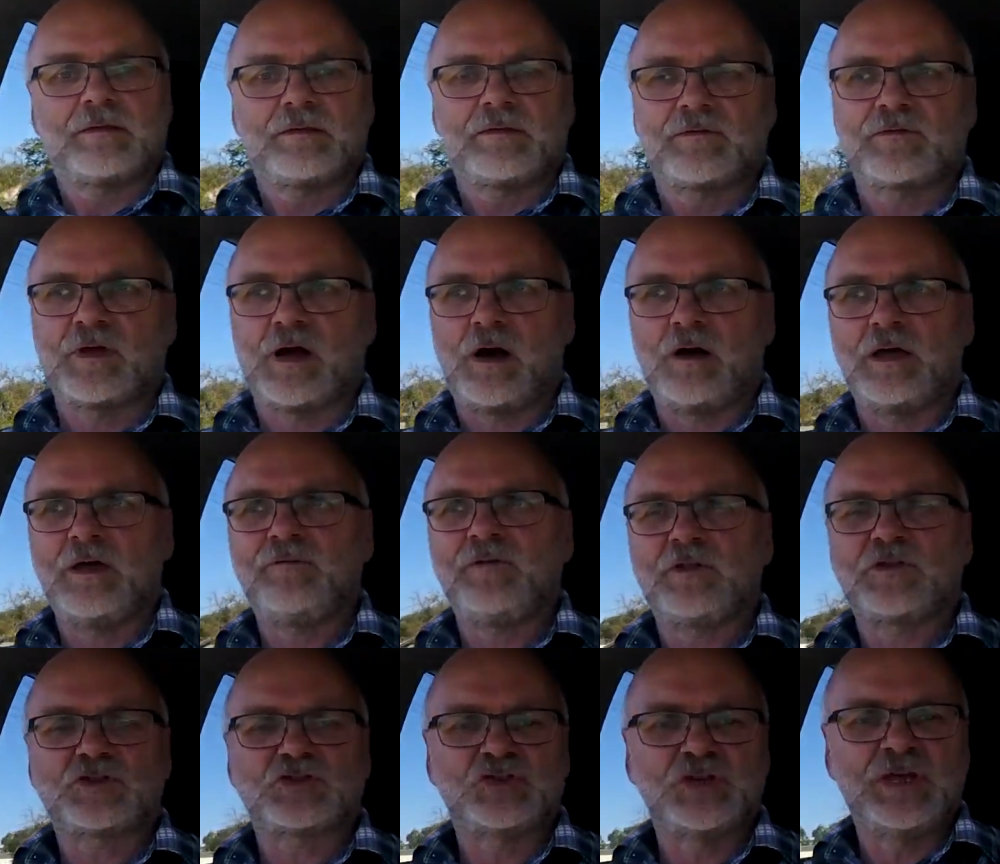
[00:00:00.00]
So if
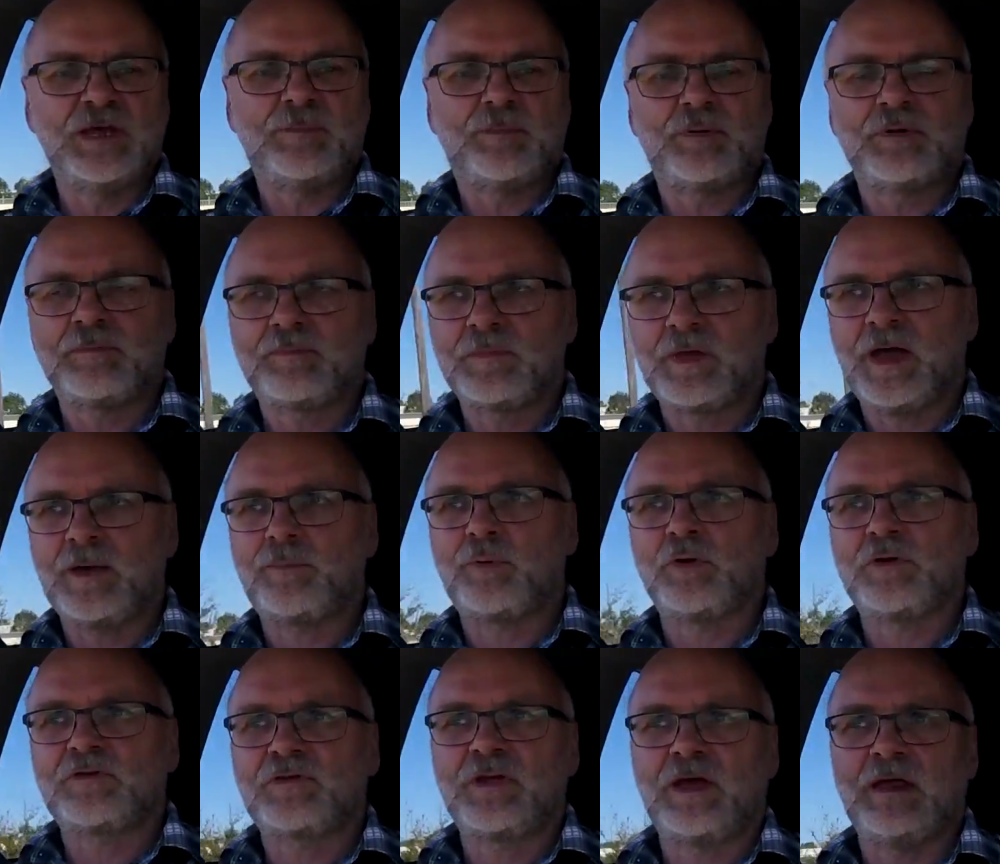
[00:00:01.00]
it's cheap, I
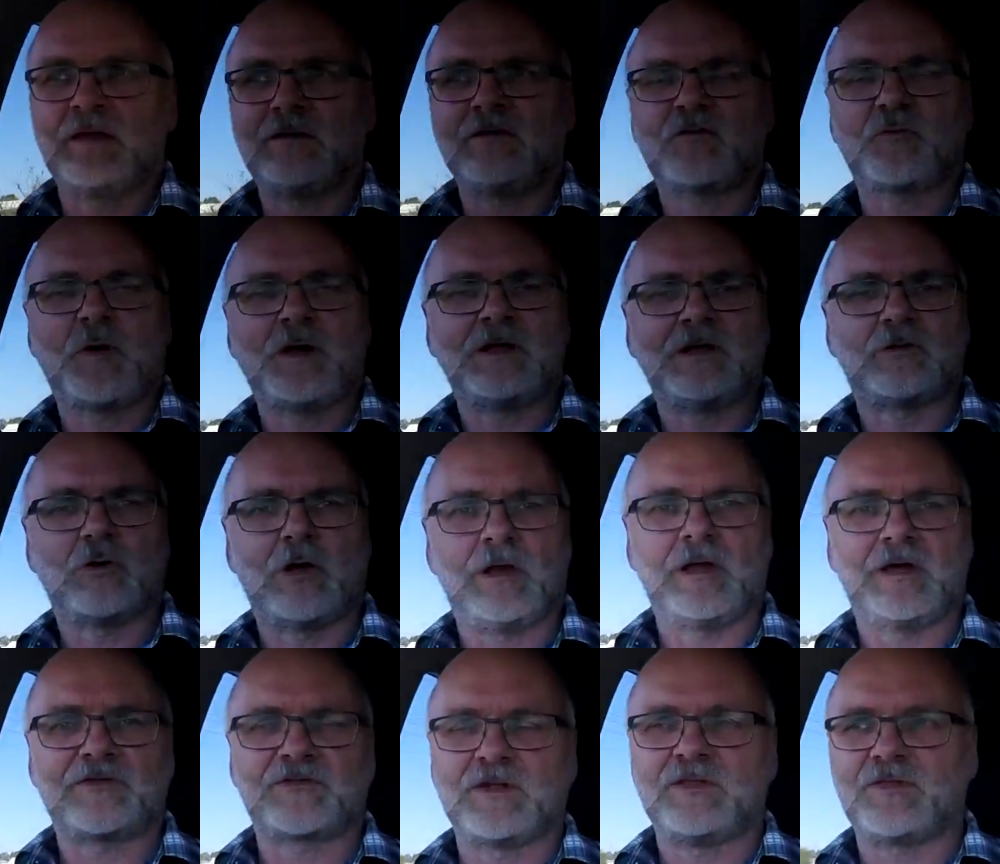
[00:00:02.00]
put $10,
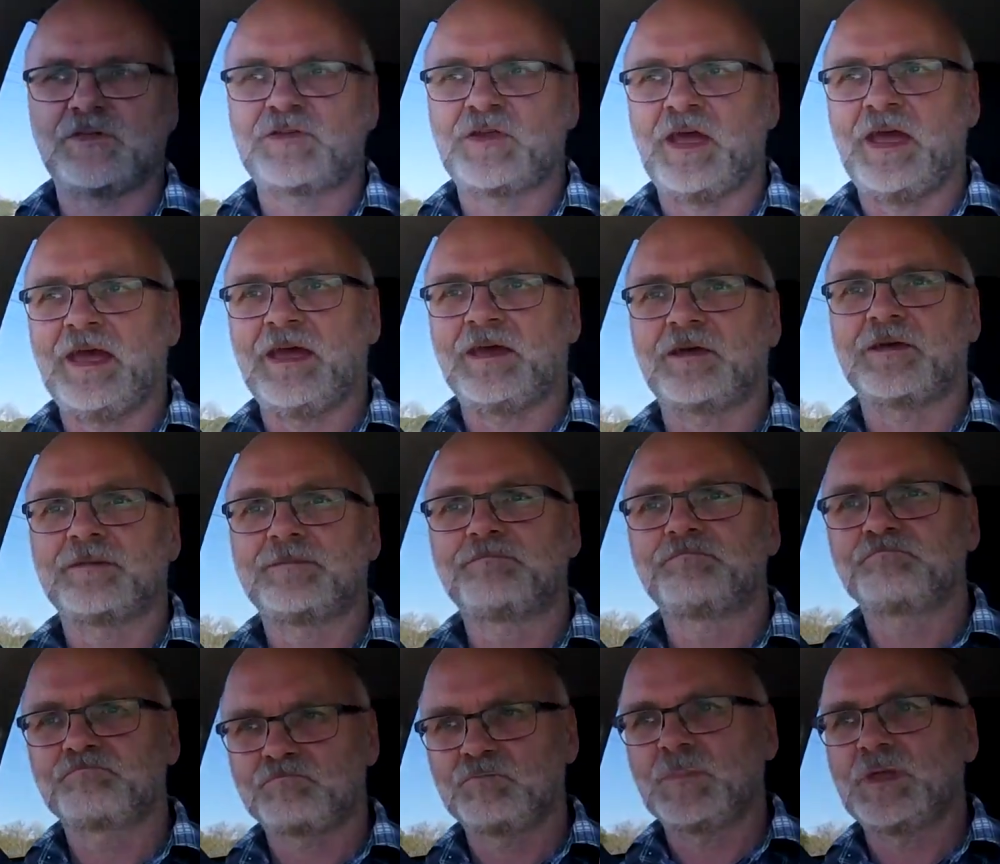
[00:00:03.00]
$20 in the tank,
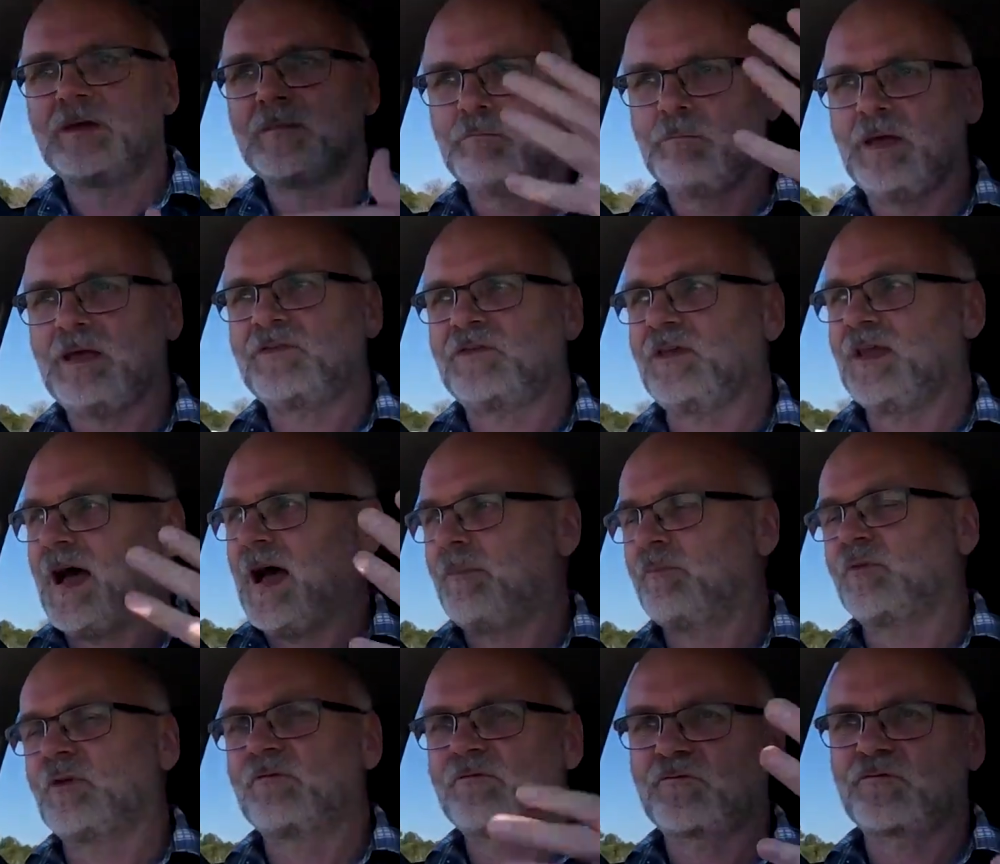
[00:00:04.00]
mix it
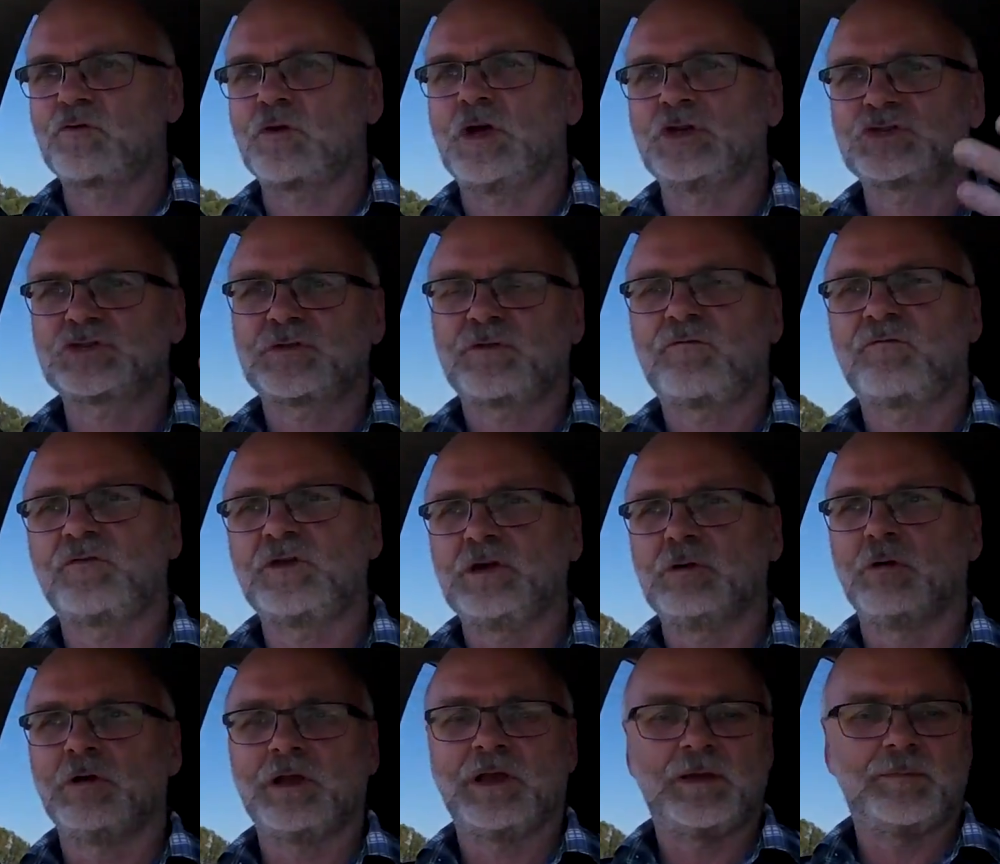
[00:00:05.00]
up with fresh
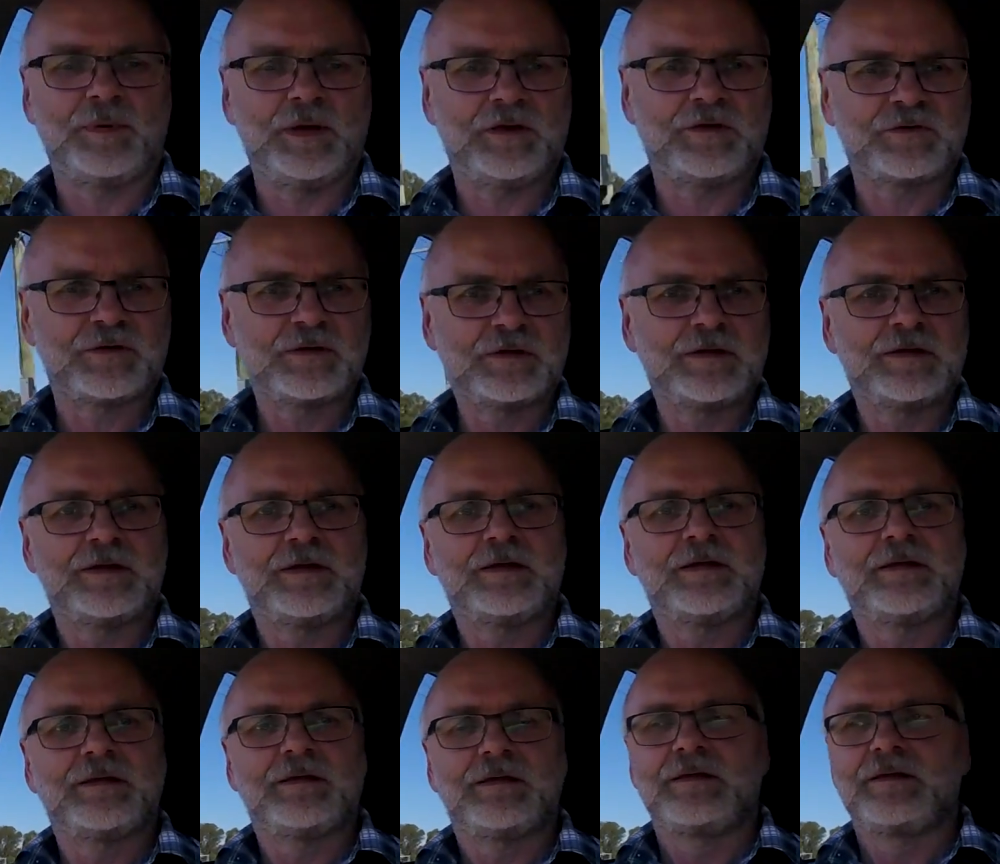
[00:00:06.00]
fuel a little bit,
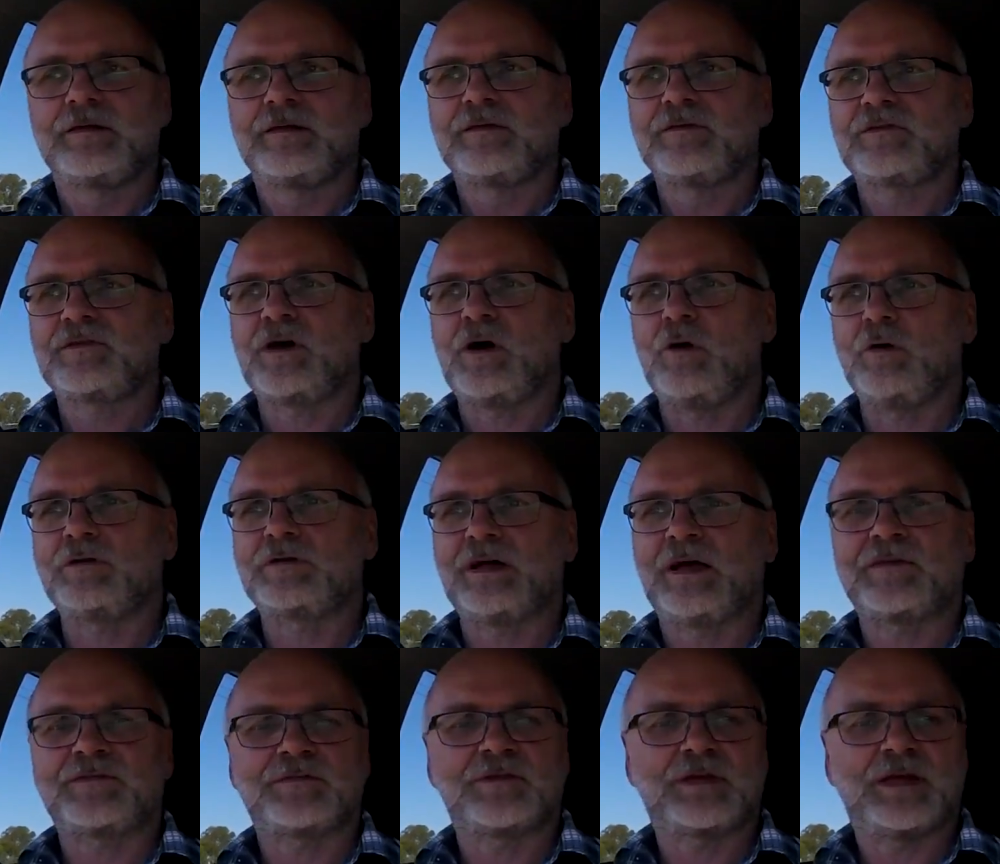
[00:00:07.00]
so it
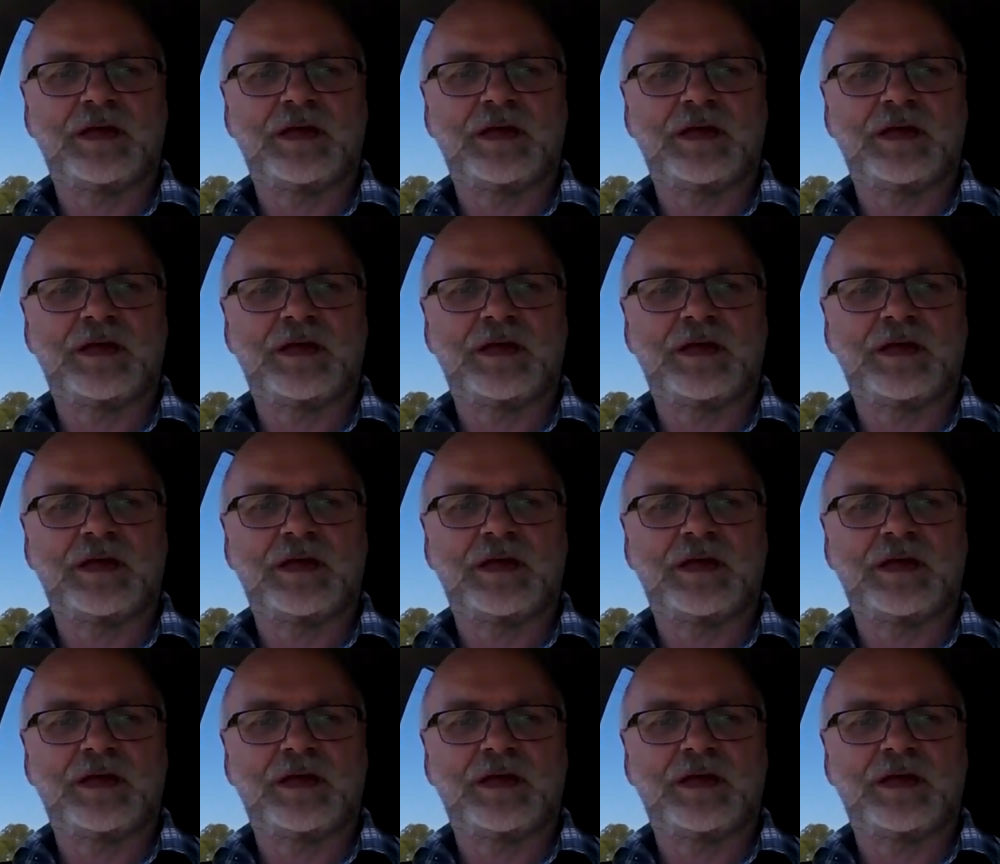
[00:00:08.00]
doesn't